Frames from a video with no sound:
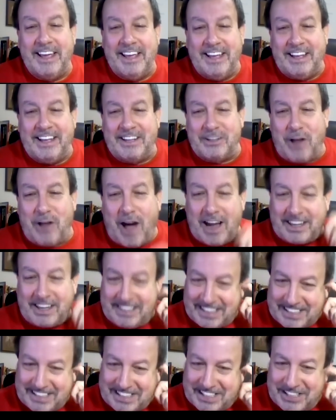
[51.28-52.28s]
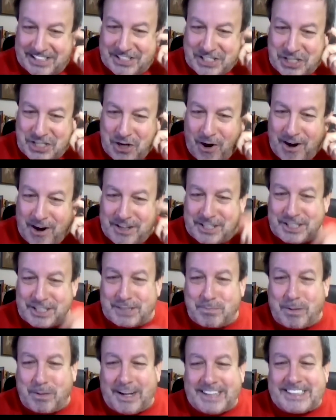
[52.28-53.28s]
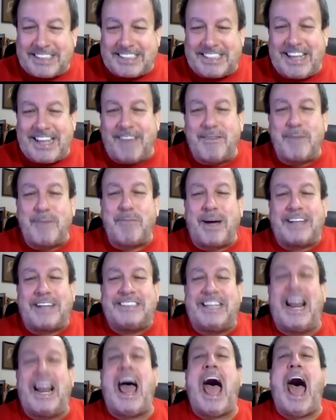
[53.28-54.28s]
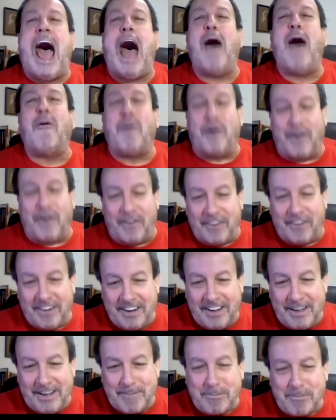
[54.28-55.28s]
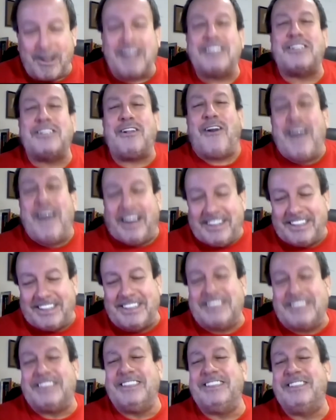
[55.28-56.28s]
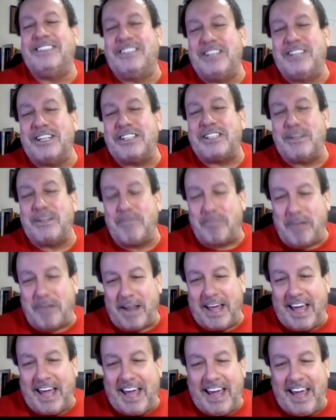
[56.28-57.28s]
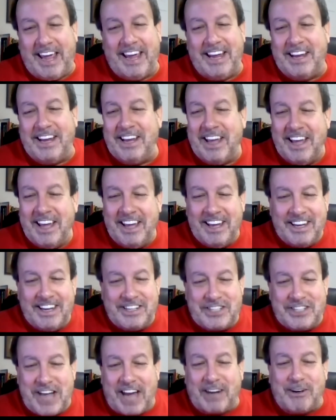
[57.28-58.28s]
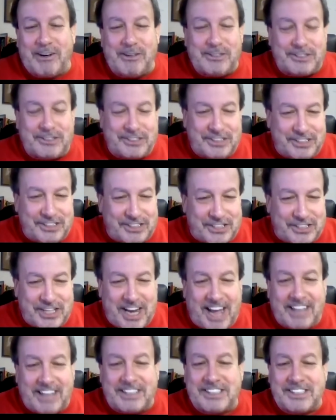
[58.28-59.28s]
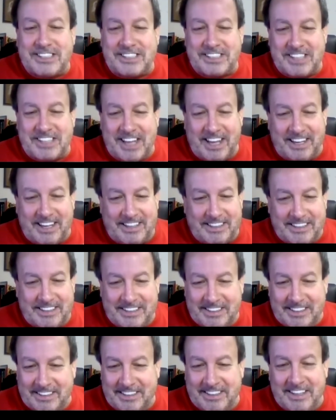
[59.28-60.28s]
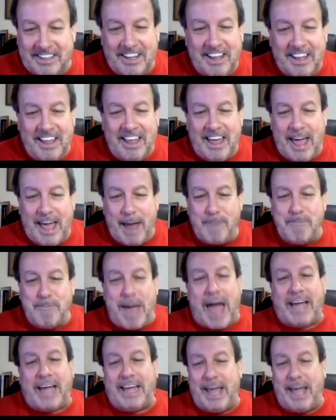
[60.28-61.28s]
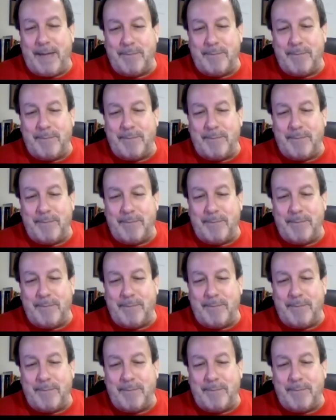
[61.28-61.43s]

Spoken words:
long distance charges plus $7 an hour plus long distance just to play checkers and chess and backgammon